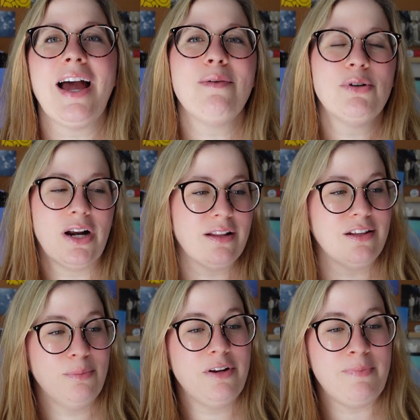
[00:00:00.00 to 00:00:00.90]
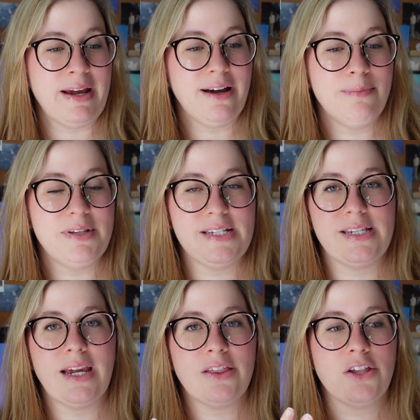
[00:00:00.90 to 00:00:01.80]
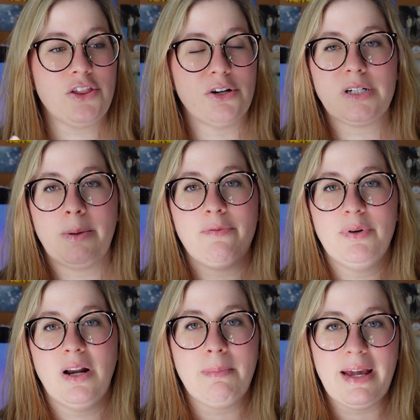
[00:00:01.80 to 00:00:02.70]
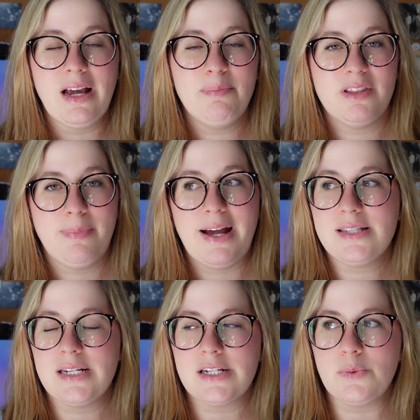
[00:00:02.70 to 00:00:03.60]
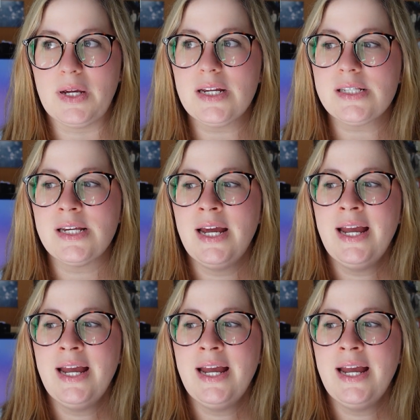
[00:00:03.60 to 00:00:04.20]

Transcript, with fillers: I put on a little bit of makeup. This is like the third time I've put on makeup in the past six weeks